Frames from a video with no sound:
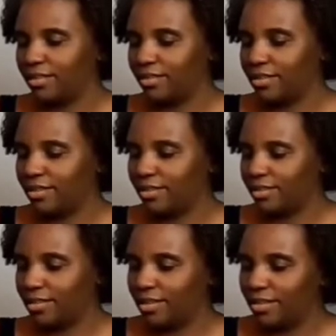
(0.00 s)

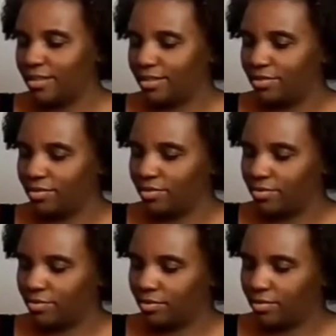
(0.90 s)

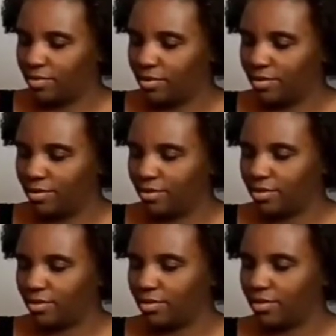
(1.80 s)

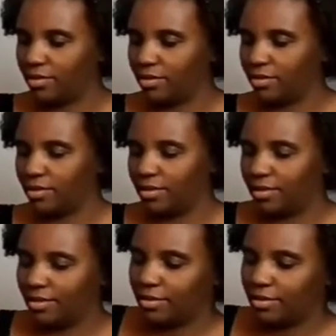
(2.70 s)
(silent)